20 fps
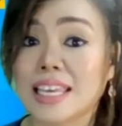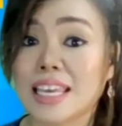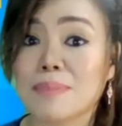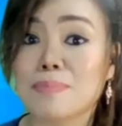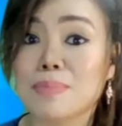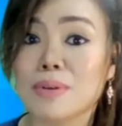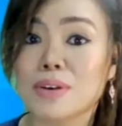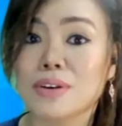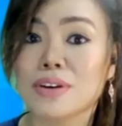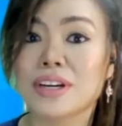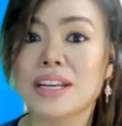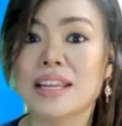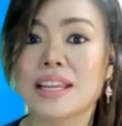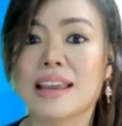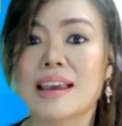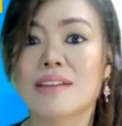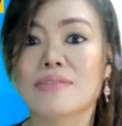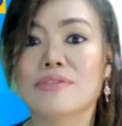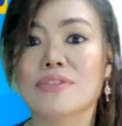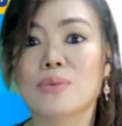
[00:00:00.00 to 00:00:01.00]
keep
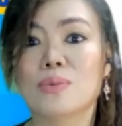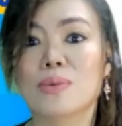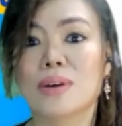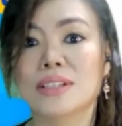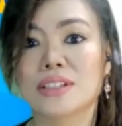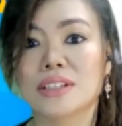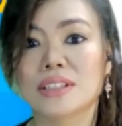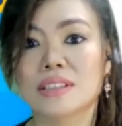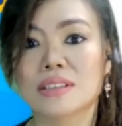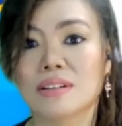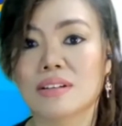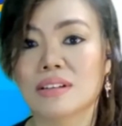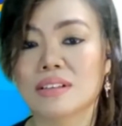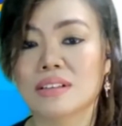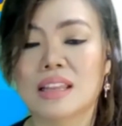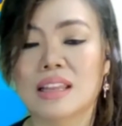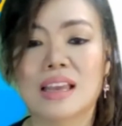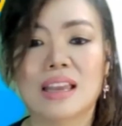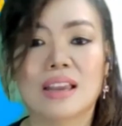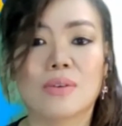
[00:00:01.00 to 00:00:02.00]
learning, everyone, just
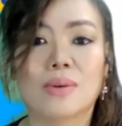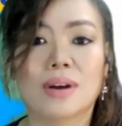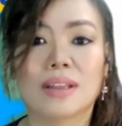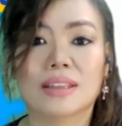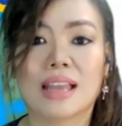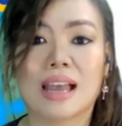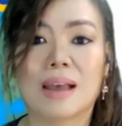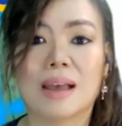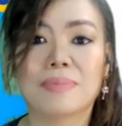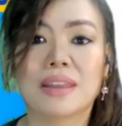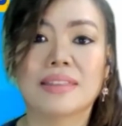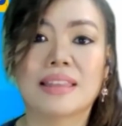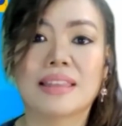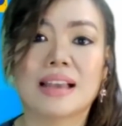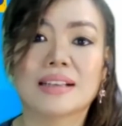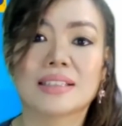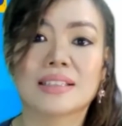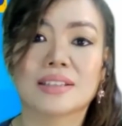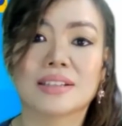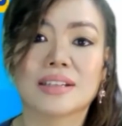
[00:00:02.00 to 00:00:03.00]
like what Captain
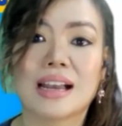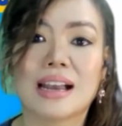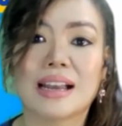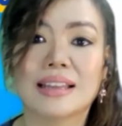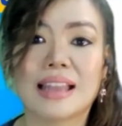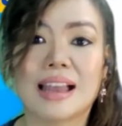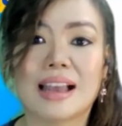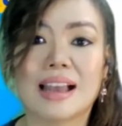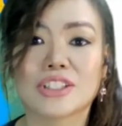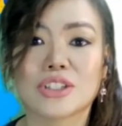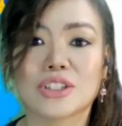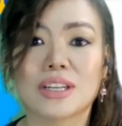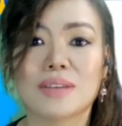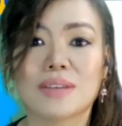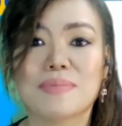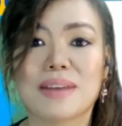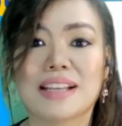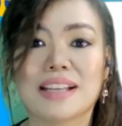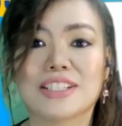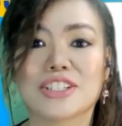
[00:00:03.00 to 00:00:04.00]
Dexter had
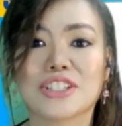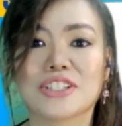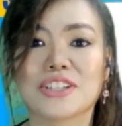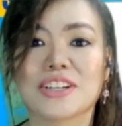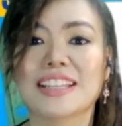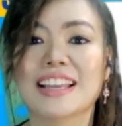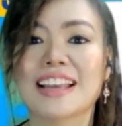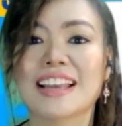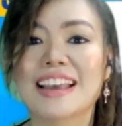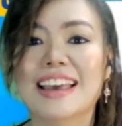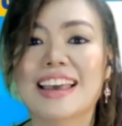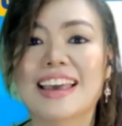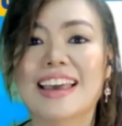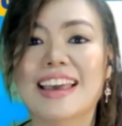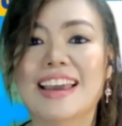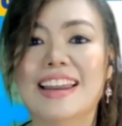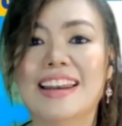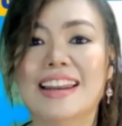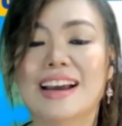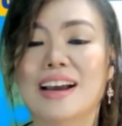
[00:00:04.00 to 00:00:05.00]
actually mentioned.
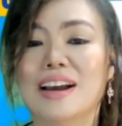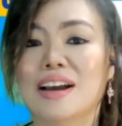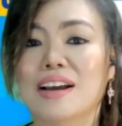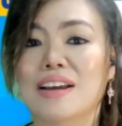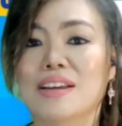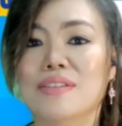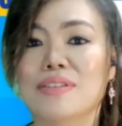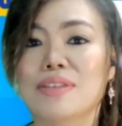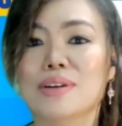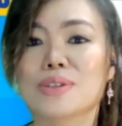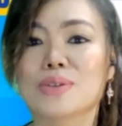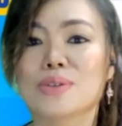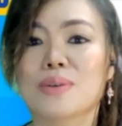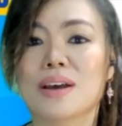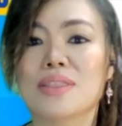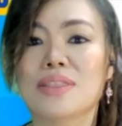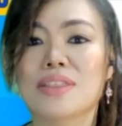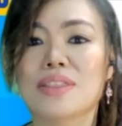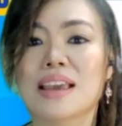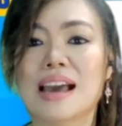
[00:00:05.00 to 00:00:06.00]
And if there's
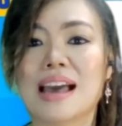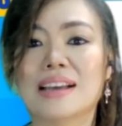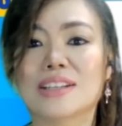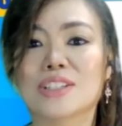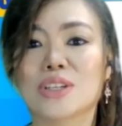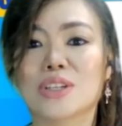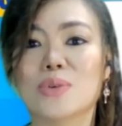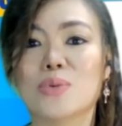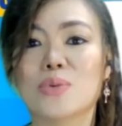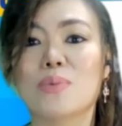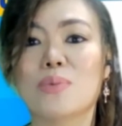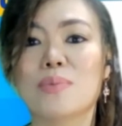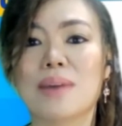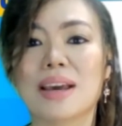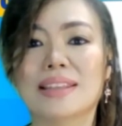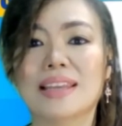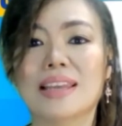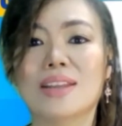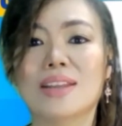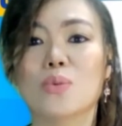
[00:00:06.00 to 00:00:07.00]
one thing, actually, we
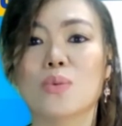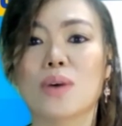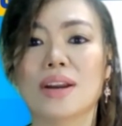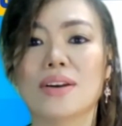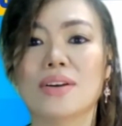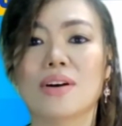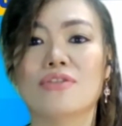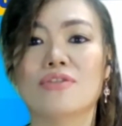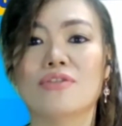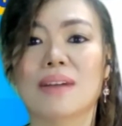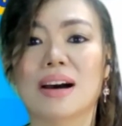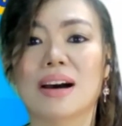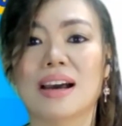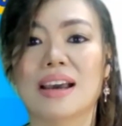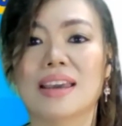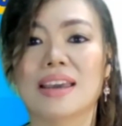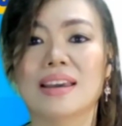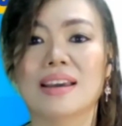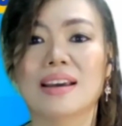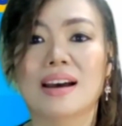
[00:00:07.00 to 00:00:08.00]
met in one of
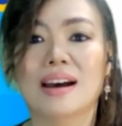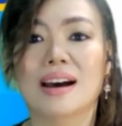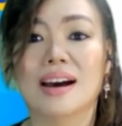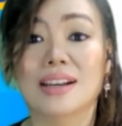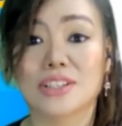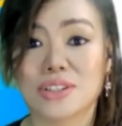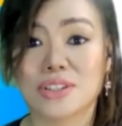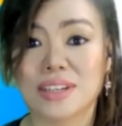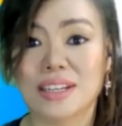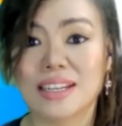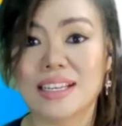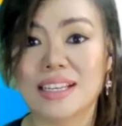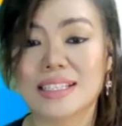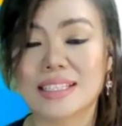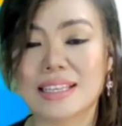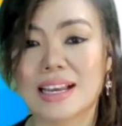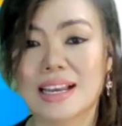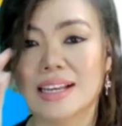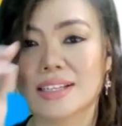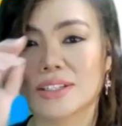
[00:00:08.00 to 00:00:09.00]
my training
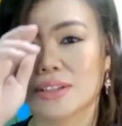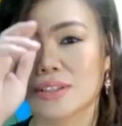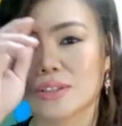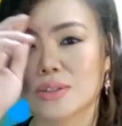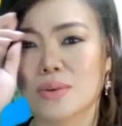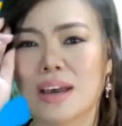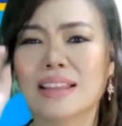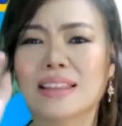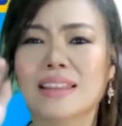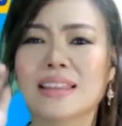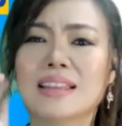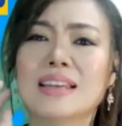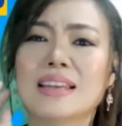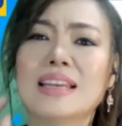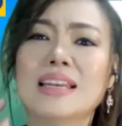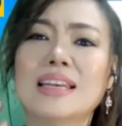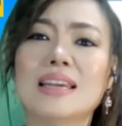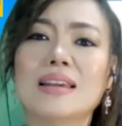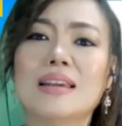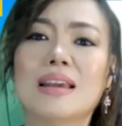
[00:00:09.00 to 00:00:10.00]
sessions. So it
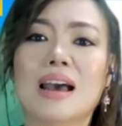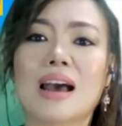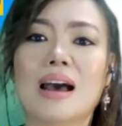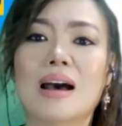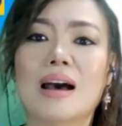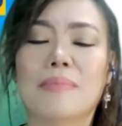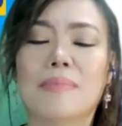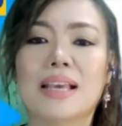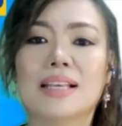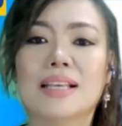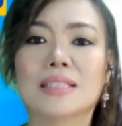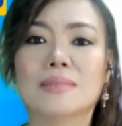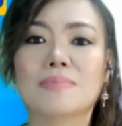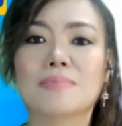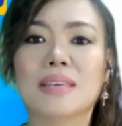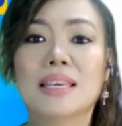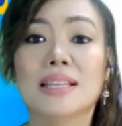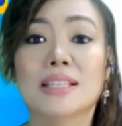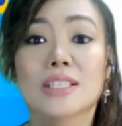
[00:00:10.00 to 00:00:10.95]
really makes me